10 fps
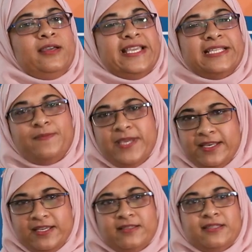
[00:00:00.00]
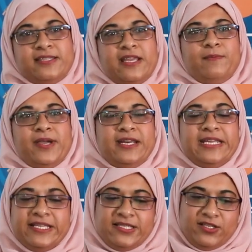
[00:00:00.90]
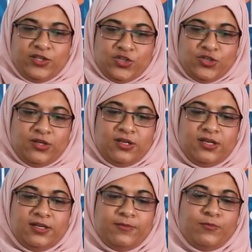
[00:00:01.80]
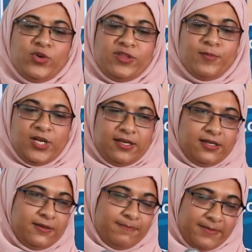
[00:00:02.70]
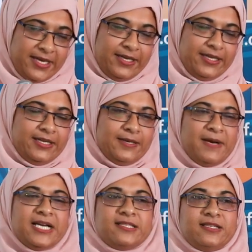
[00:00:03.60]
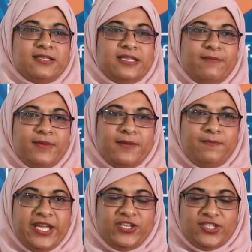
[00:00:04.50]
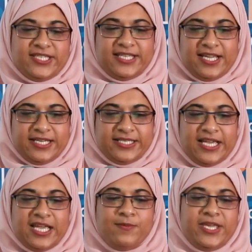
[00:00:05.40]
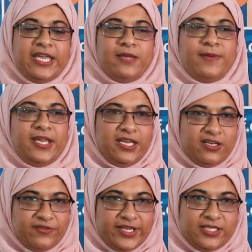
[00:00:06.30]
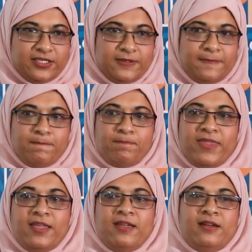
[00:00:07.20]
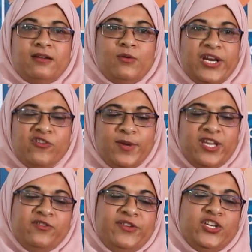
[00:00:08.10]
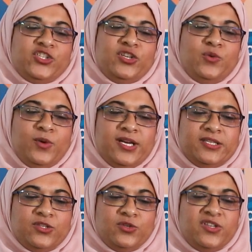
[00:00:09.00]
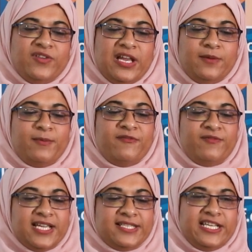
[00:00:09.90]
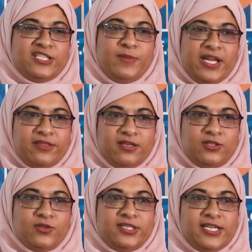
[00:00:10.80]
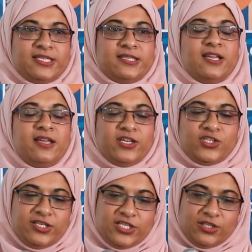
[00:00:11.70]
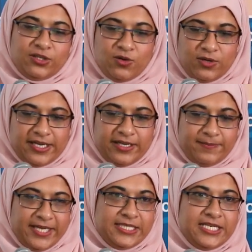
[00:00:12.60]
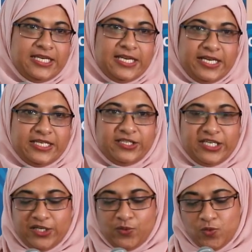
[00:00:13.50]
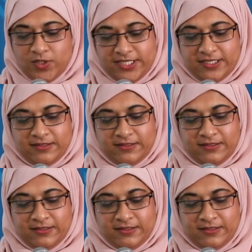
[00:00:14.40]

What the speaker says: experience and my research with my master's and my PhD studies, I became an innovator. One of my innovations was to develop a fast test method to test Escherichia coli bacteria in drinking water.